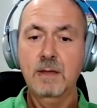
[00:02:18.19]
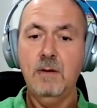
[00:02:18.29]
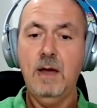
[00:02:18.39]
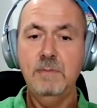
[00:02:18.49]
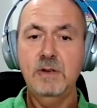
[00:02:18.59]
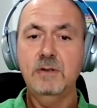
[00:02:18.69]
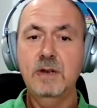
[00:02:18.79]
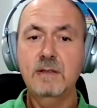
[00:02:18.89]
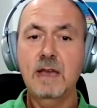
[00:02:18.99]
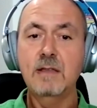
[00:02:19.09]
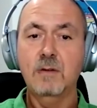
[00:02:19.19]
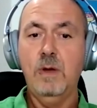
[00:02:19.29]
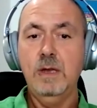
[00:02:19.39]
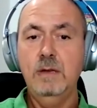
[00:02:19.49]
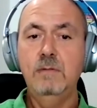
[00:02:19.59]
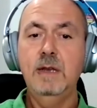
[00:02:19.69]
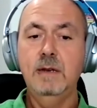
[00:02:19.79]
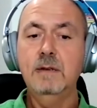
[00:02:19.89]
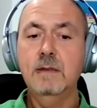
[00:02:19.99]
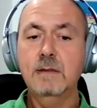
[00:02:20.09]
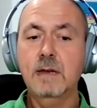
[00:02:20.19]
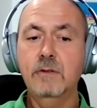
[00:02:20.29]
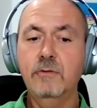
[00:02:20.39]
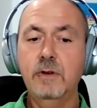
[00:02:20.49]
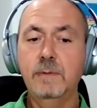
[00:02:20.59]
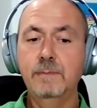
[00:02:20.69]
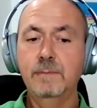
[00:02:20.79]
So our mission is quite unique to this country.